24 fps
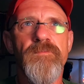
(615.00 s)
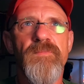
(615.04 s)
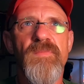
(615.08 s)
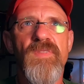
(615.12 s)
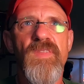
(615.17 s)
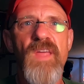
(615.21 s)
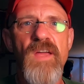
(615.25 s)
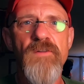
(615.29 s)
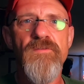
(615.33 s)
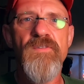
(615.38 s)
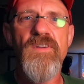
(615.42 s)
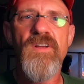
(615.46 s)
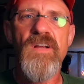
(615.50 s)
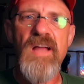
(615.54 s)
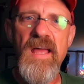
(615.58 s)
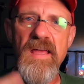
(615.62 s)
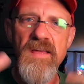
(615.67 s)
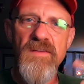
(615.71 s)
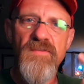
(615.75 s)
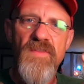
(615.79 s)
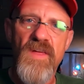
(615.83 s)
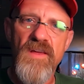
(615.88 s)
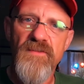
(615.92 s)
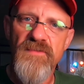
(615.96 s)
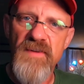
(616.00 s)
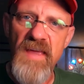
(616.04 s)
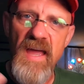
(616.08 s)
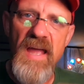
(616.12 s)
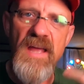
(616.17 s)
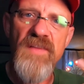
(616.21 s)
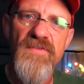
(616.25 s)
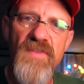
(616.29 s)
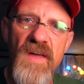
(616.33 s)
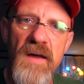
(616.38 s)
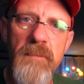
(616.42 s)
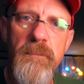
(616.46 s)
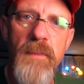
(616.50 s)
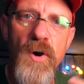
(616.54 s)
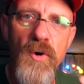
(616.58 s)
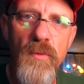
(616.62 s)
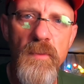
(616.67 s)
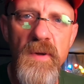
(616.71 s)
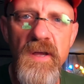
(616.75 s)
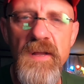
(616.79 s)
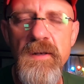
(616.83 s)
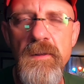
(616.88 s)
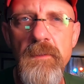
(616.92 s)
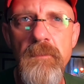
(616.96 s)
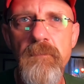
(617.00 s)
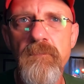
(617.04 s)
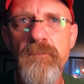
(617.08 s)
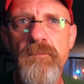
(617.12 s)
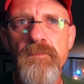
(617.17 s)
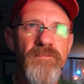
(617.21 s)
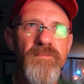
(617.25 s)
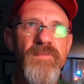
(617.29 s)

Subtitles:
they've gained that momentum.